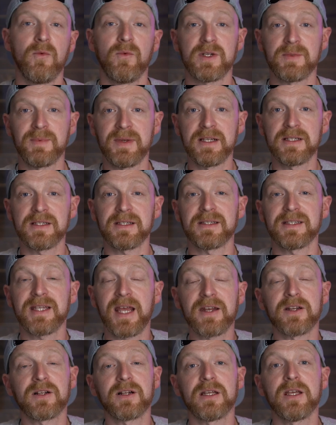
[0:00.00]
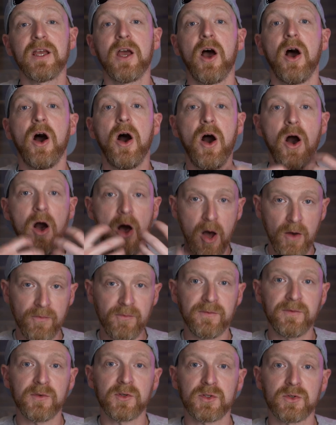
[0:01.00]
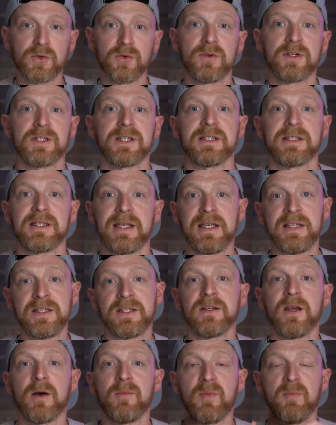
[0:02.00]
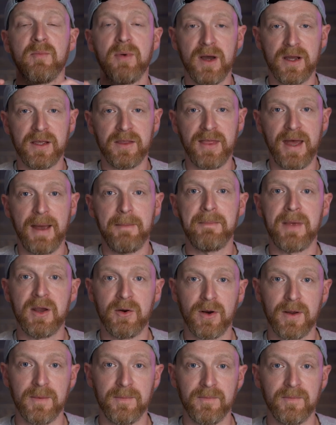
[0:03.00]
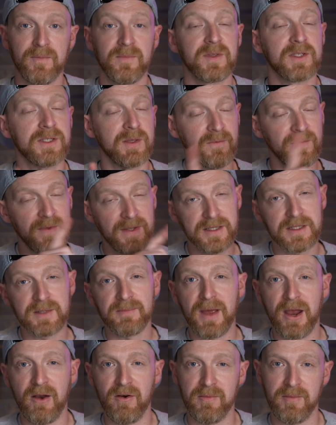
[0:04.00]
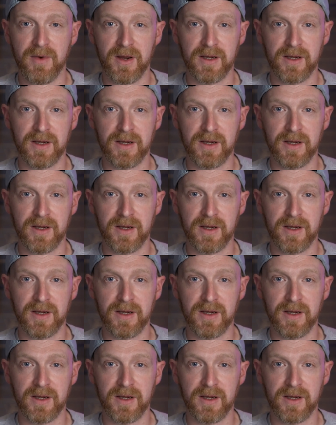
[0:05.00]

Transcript: which means technically half of your storage is eaten up by that mirror. Something to bear in